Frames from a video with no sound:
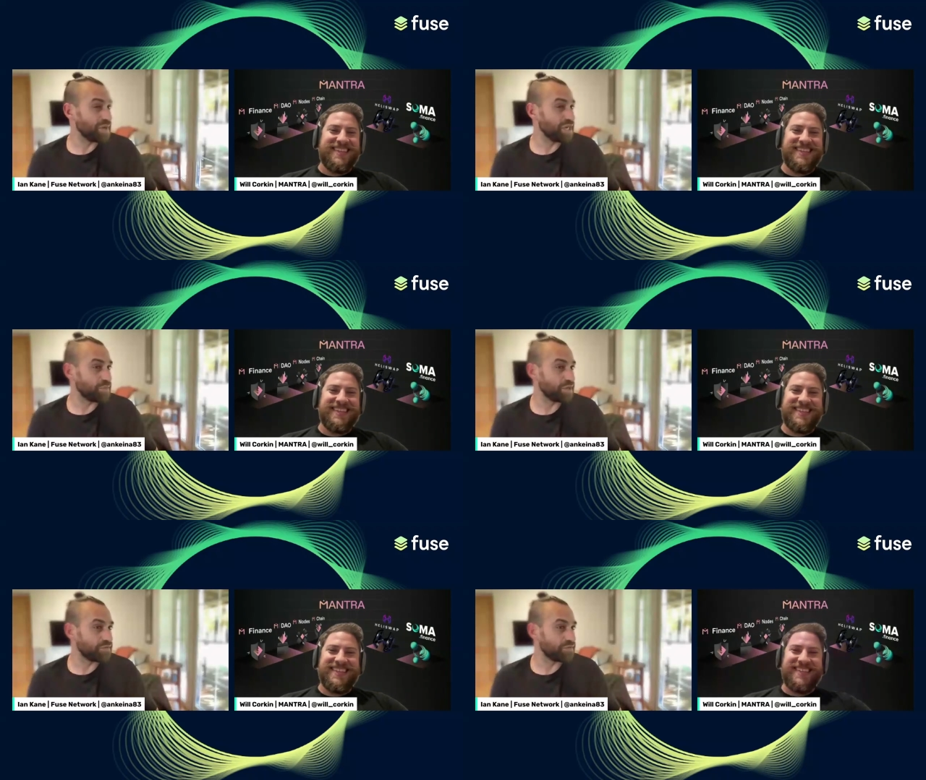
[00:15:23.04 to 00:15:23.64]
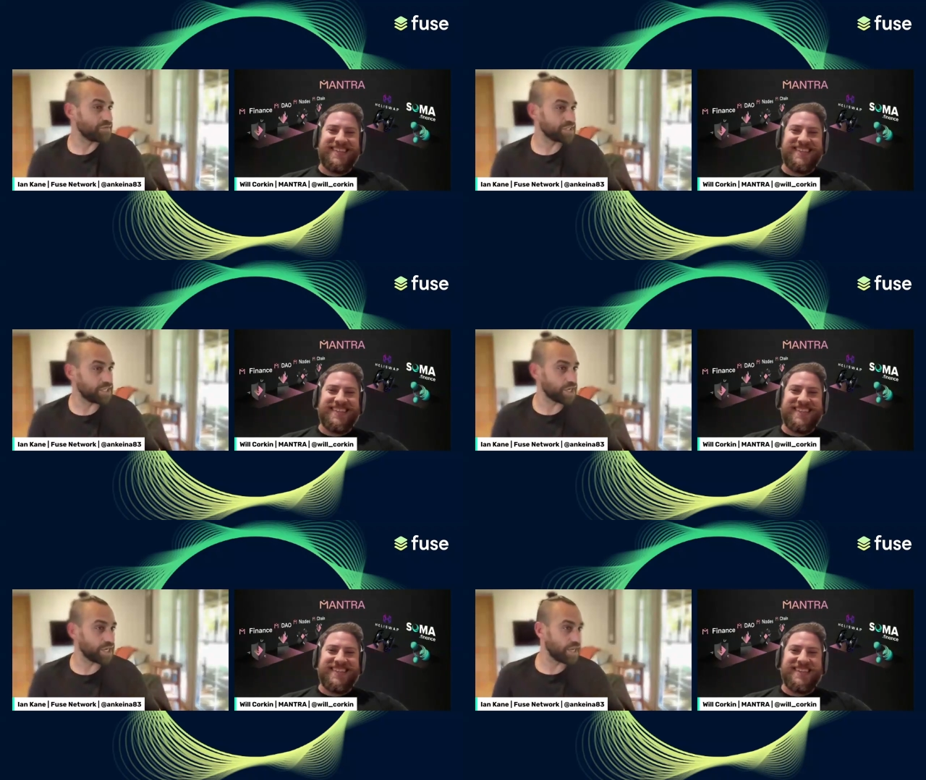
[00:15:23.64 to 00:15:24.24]
Speaker 1: to hurt? going to hurt
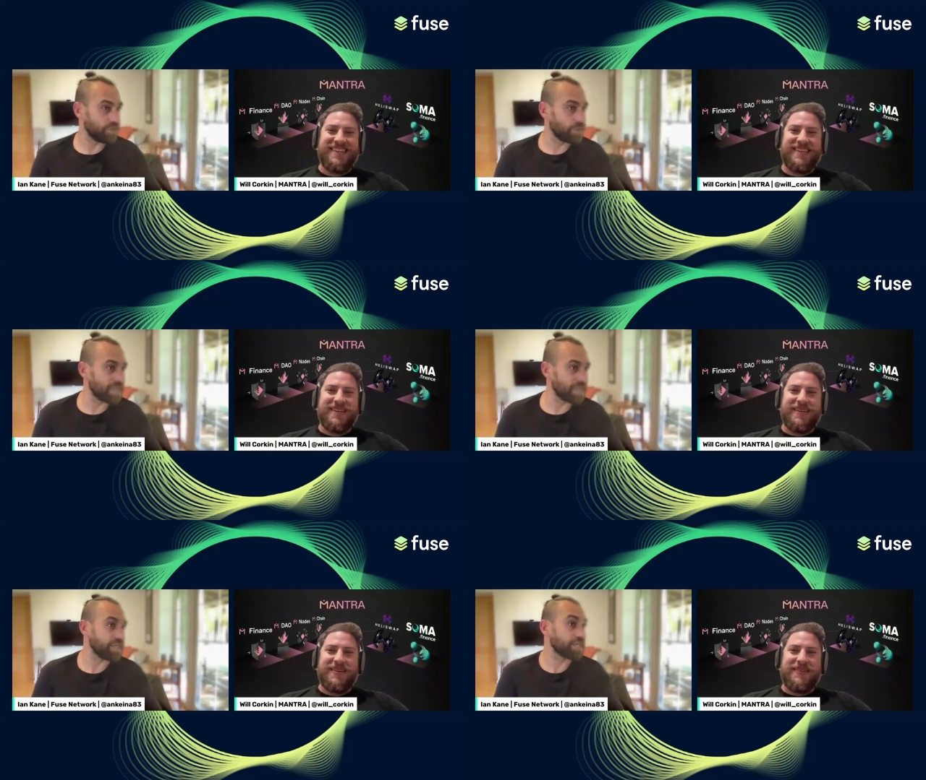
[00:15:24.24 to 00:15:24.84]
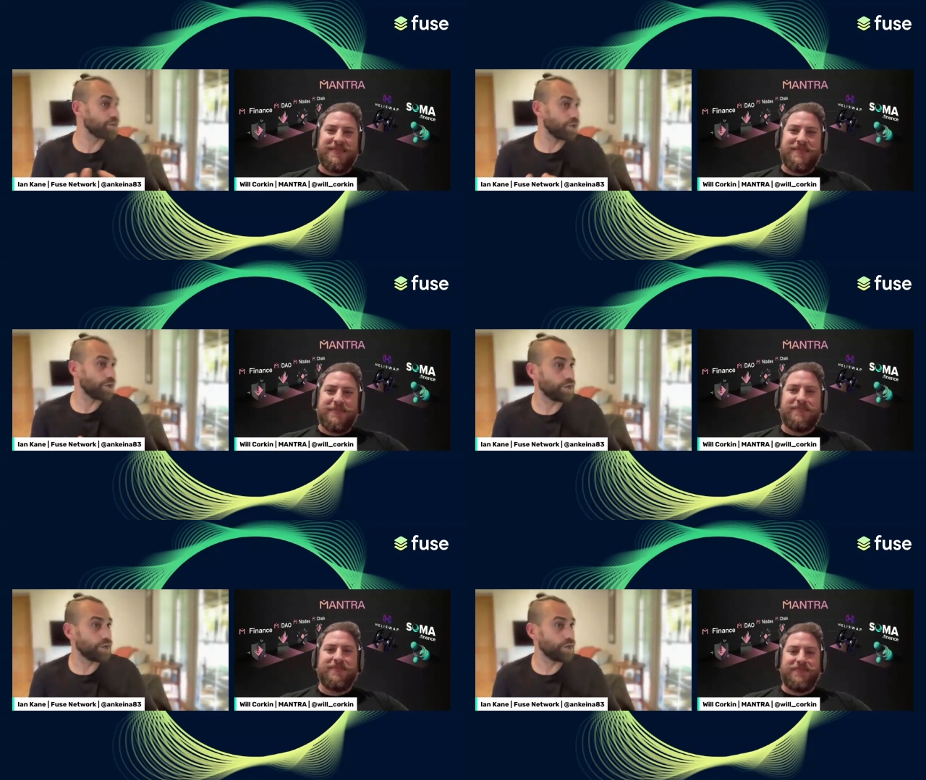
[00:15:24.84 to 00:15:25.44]
the other token? Will like
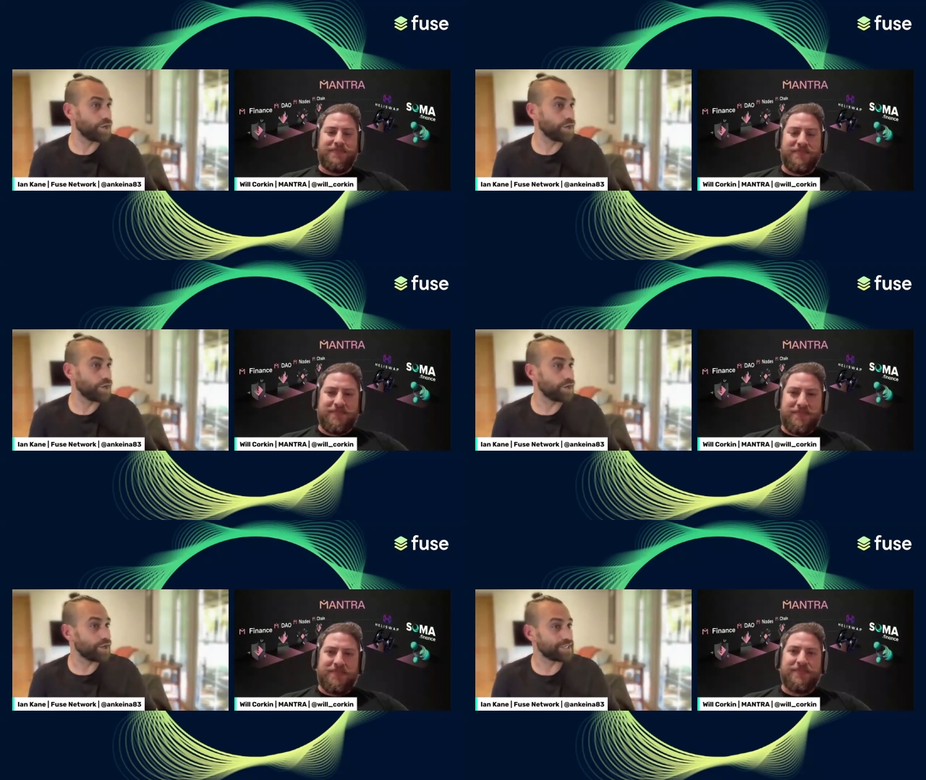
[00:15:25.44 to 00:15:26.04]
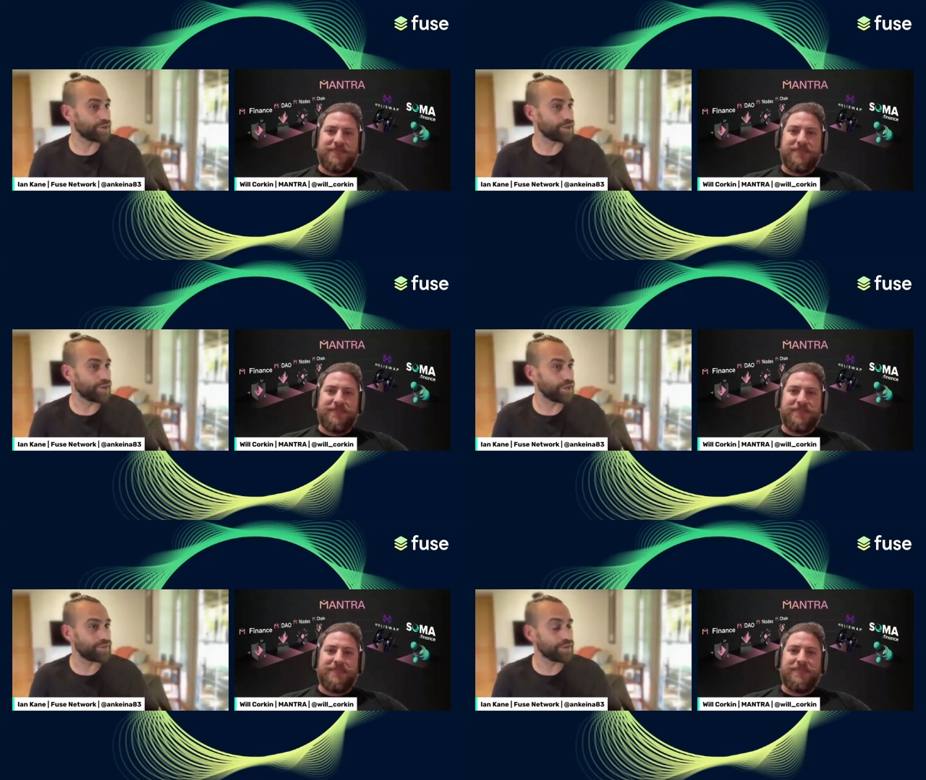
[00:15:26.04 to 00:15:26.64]
mm-hmm. tell us about that a little bit?
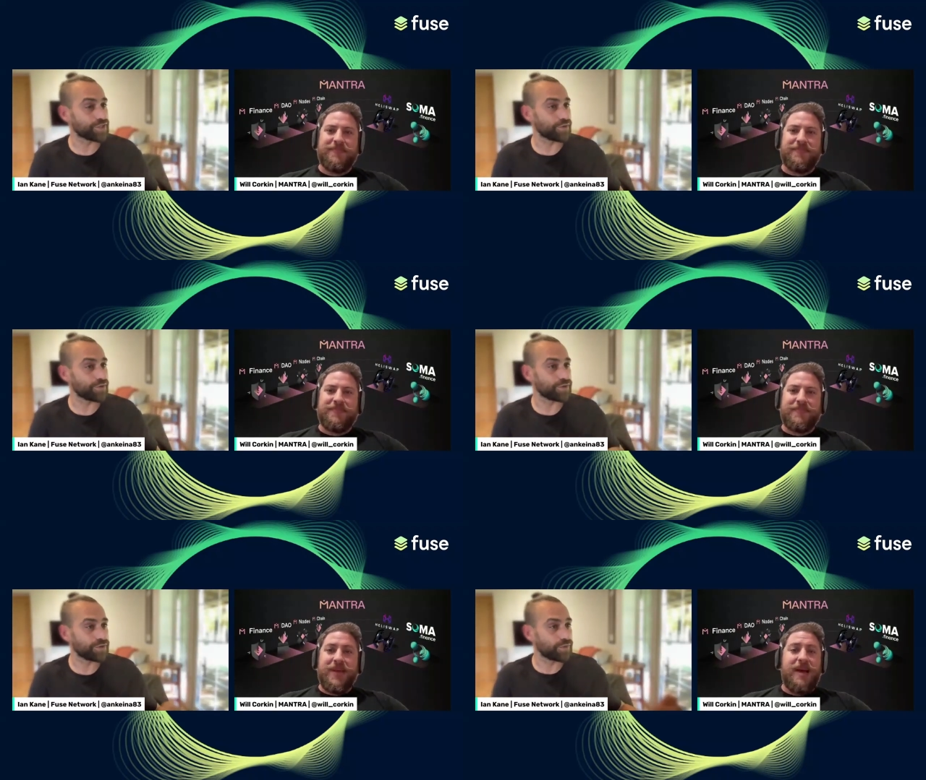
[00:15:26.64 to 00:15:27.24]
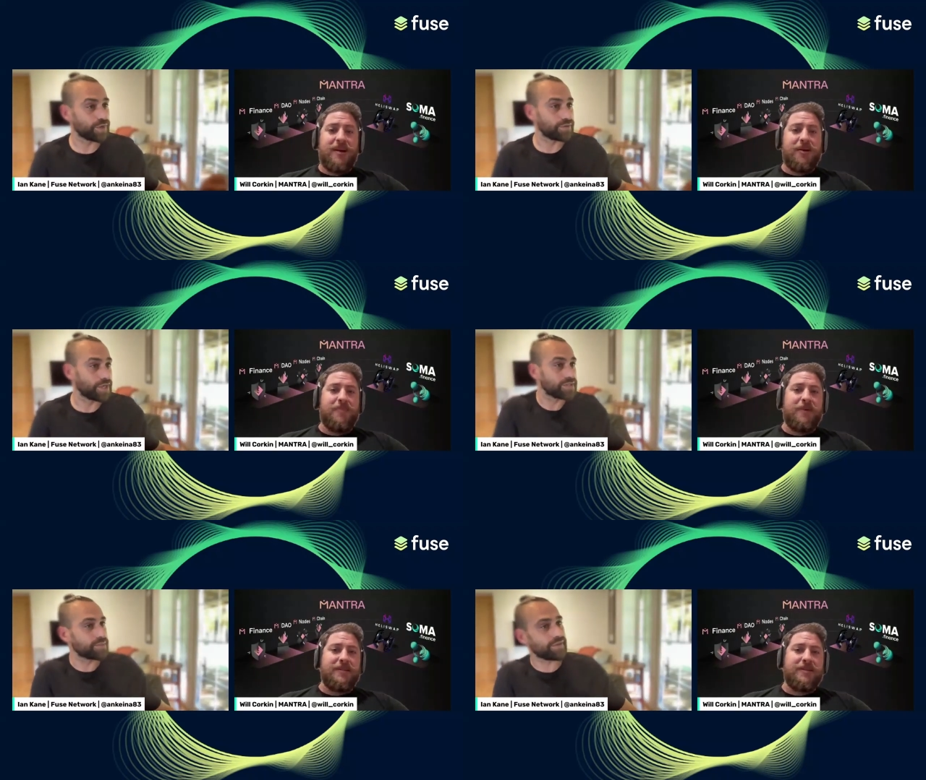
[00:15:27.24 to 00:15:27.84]
Speaker 2: Yeah, no, I
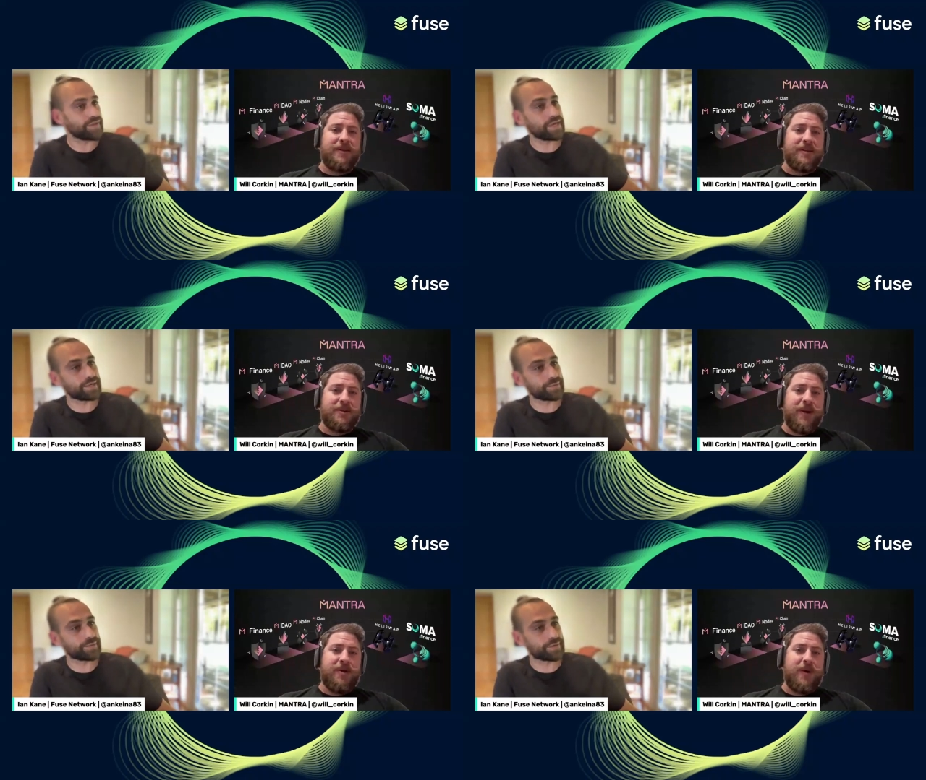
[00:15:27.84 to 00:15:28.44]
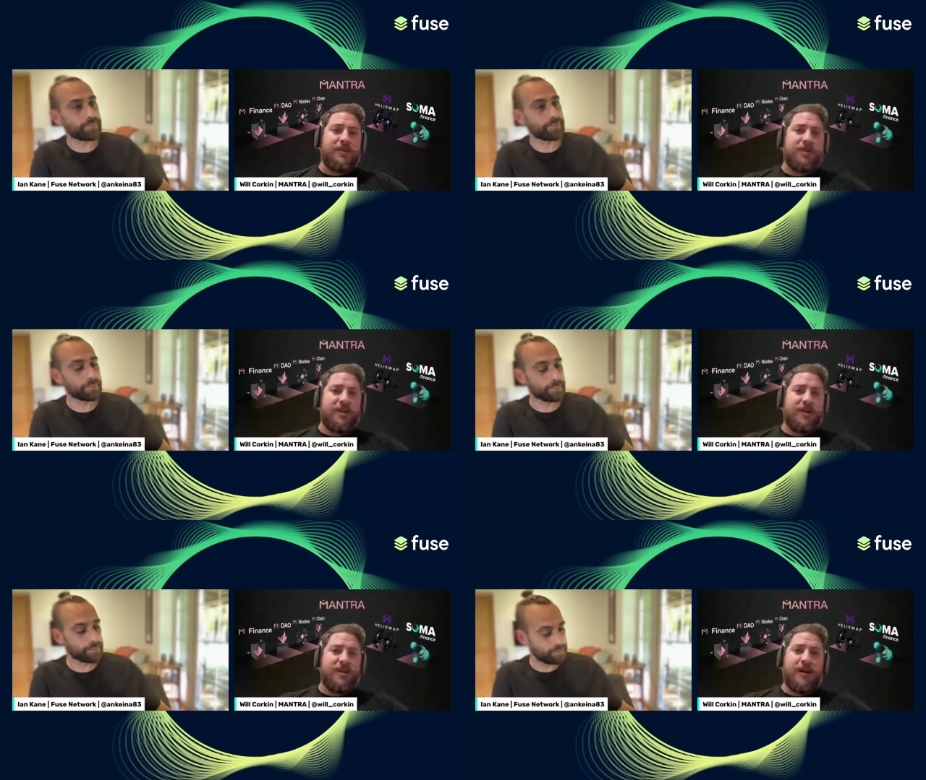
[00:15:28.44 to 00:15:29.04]
mean, it's it's a great
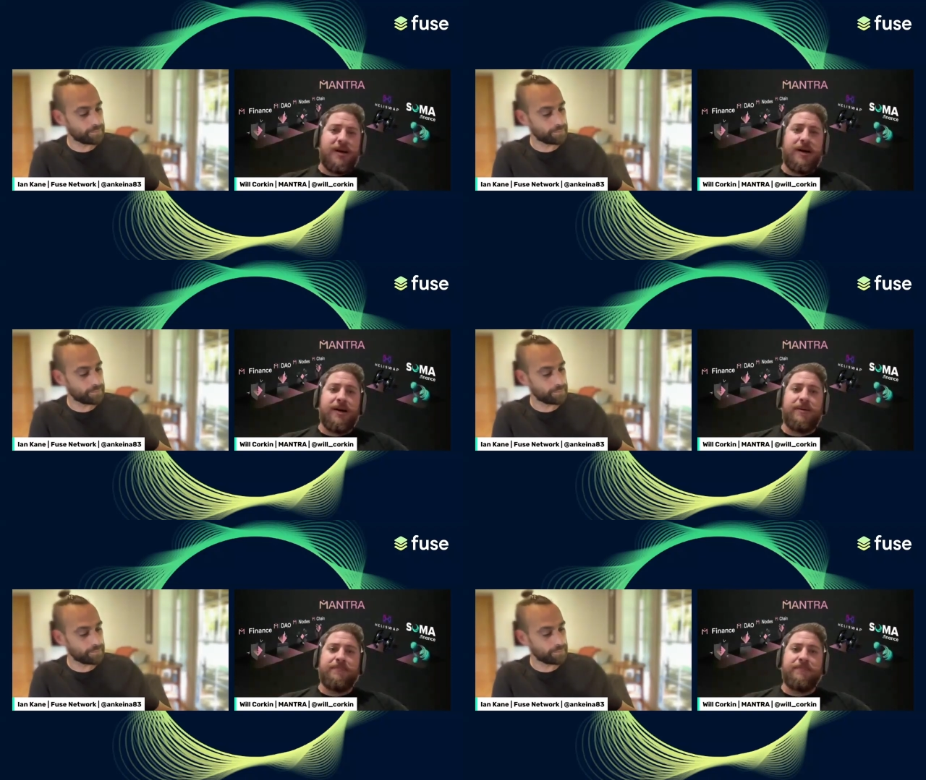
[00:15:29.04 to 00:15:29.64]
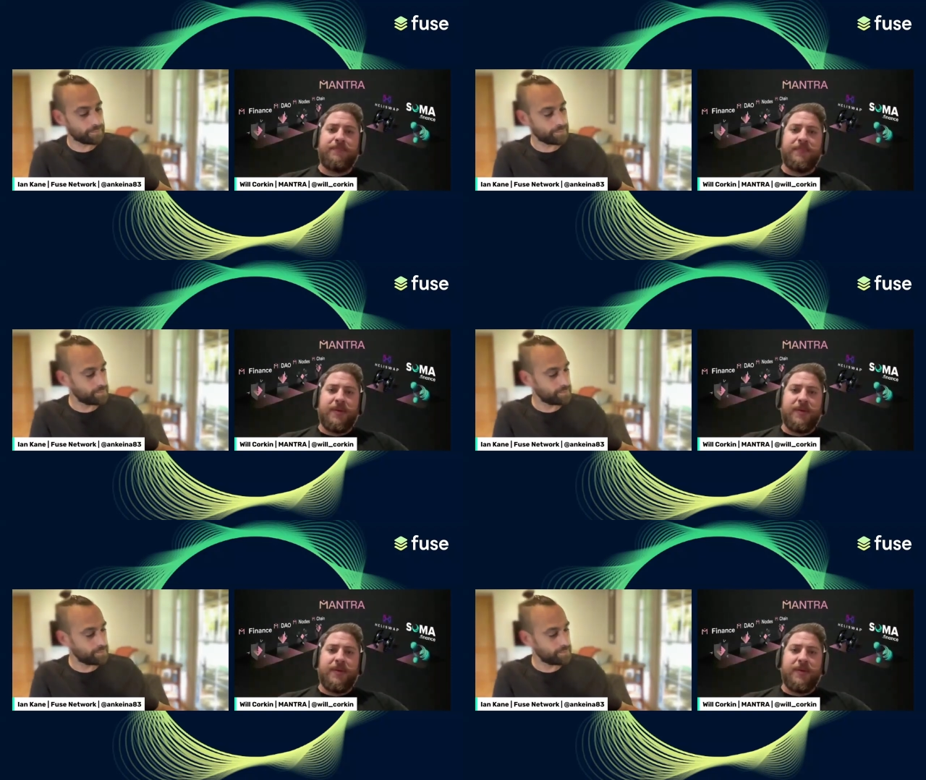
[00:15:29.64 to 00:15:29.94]
question. Um,